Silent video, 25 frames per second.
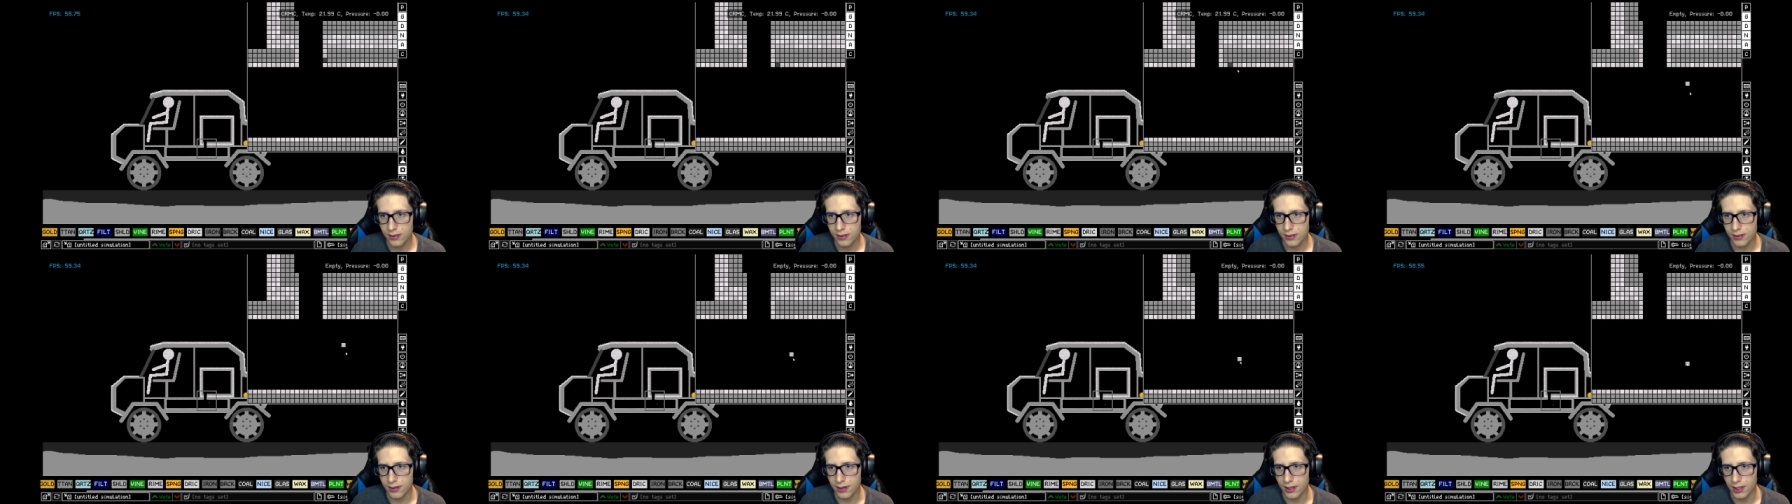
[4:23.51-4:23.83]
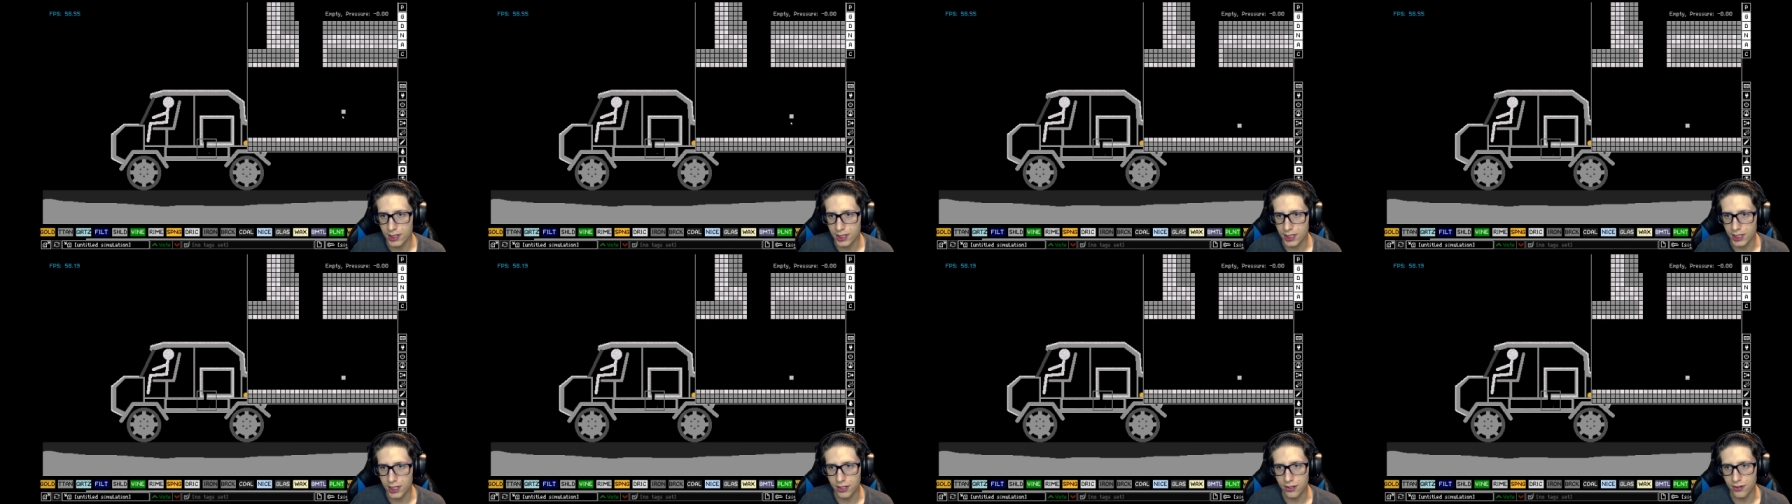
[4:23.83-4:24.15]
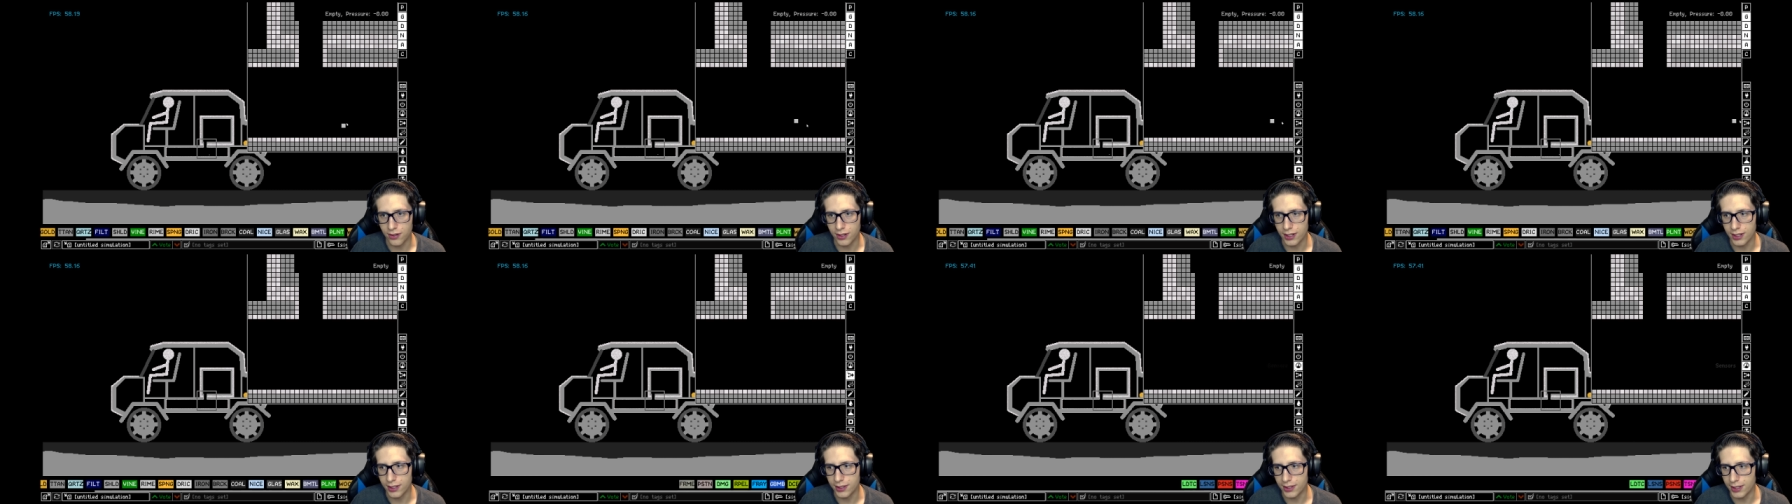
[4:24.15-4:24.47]
liner
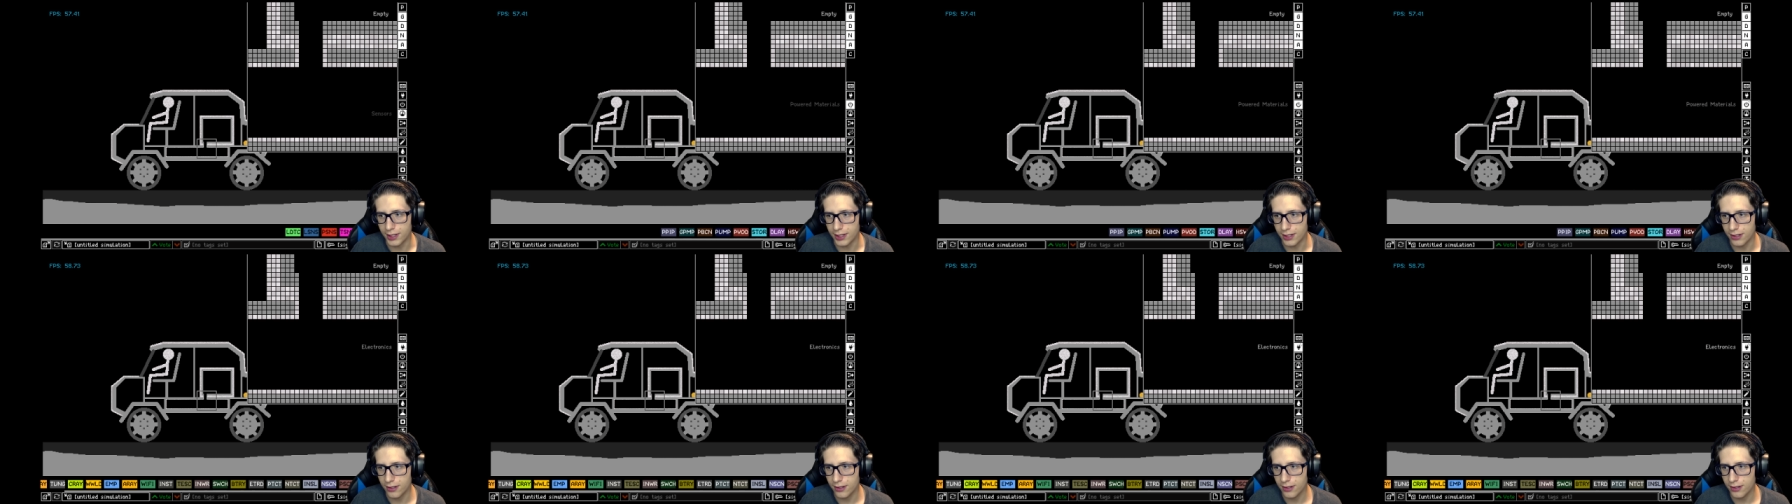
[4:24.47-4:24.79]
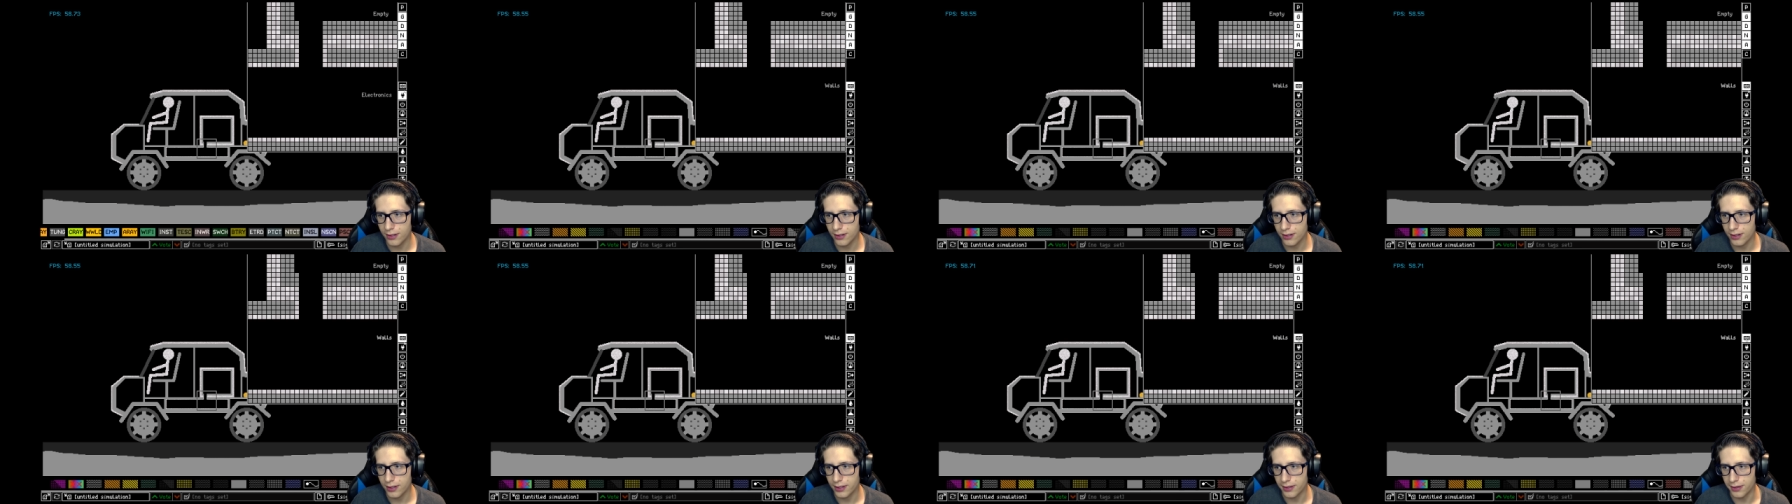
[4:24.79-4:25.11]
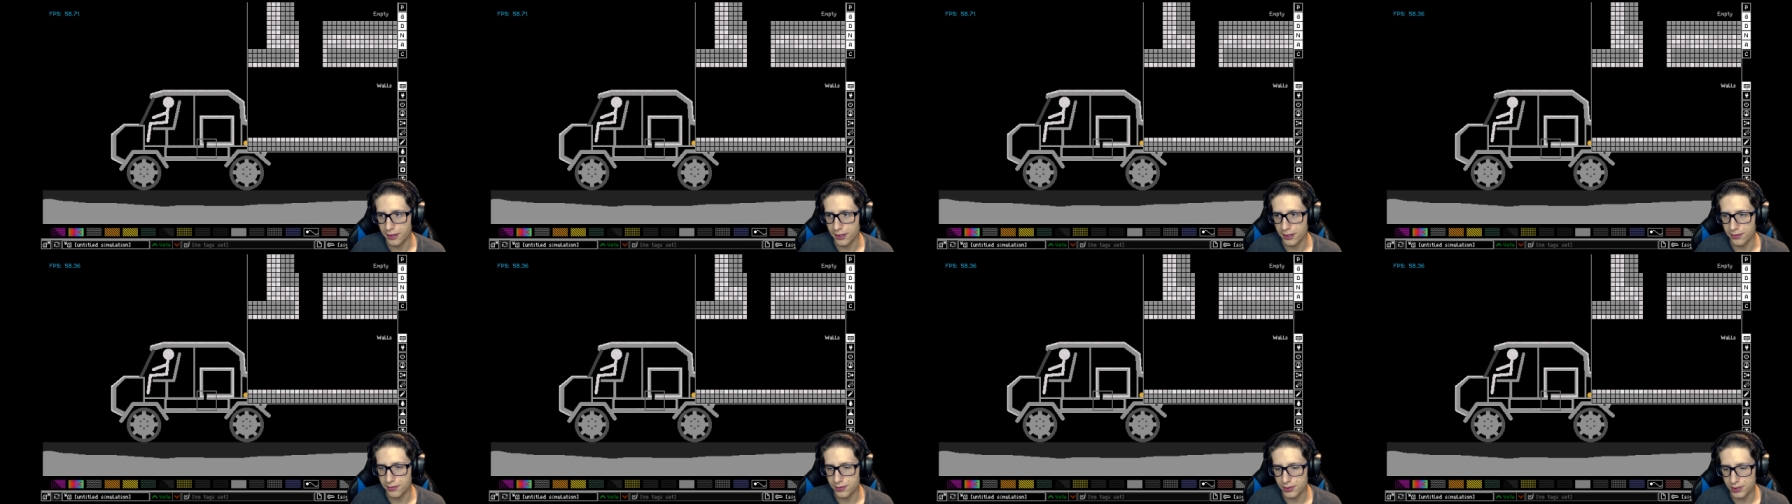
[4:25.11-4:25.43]
on there, and
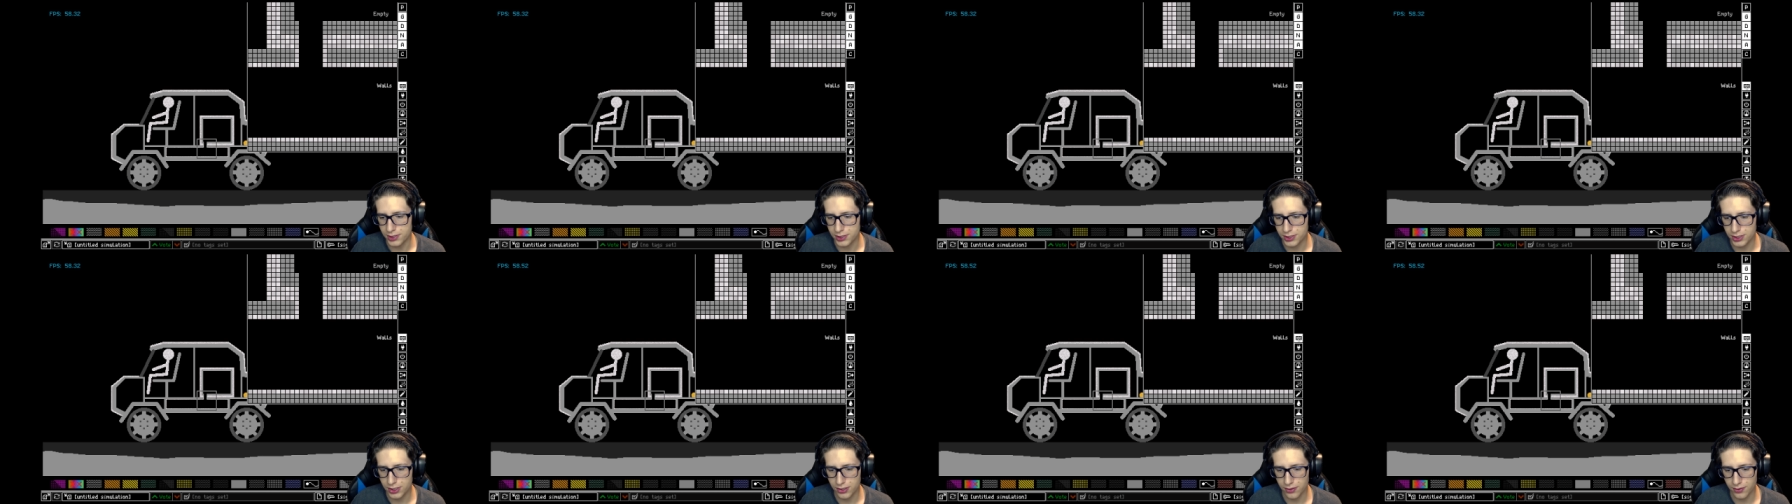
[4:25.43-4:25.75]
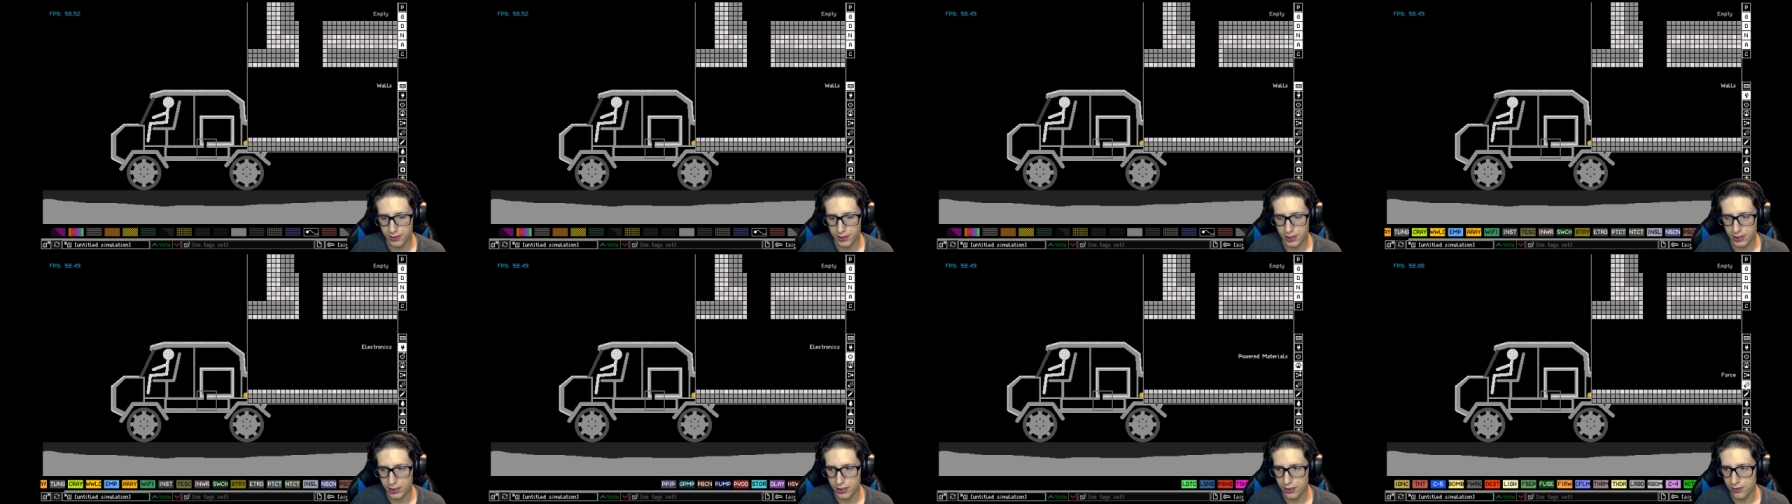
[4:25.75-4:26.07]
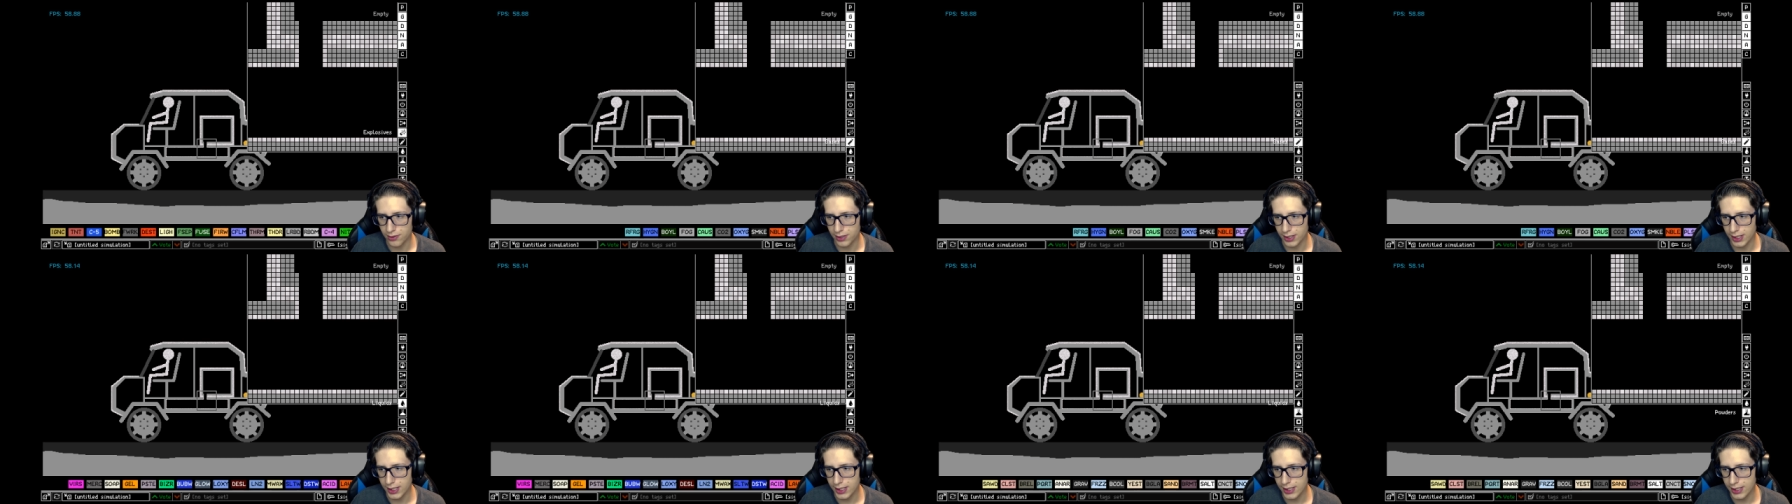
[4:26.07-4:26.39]
then we're just going to go
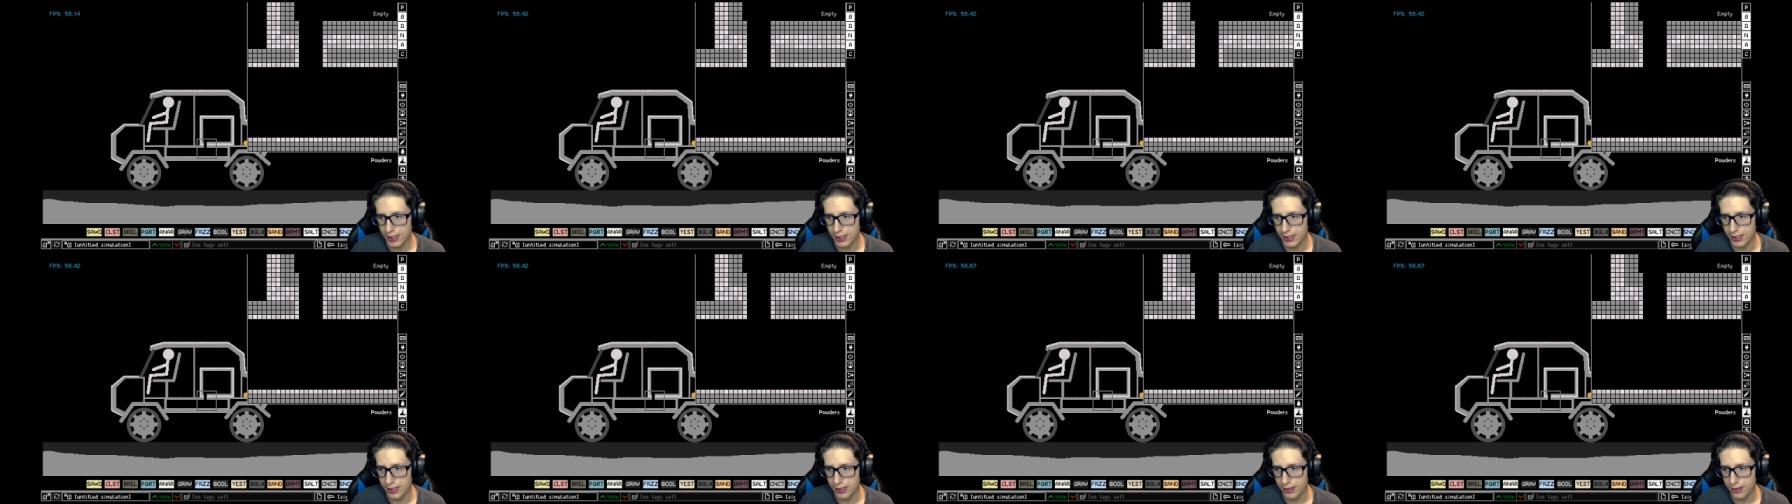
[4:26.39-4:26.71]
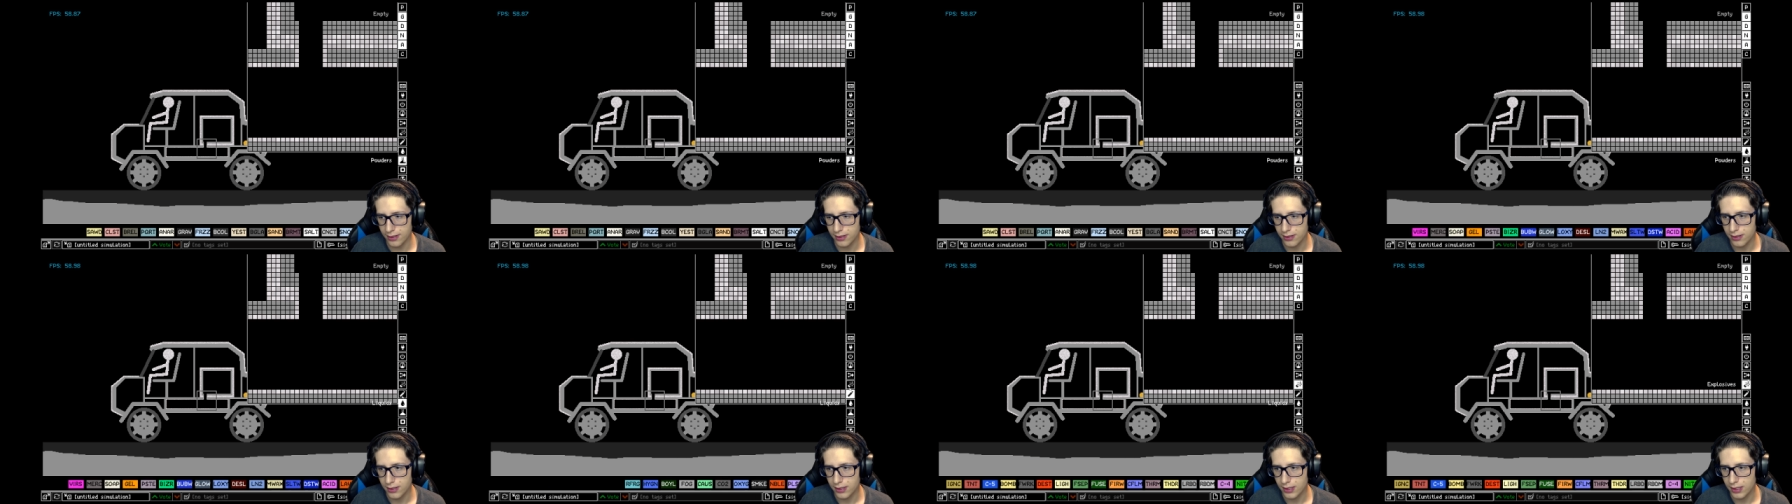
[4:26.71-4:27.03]
ahead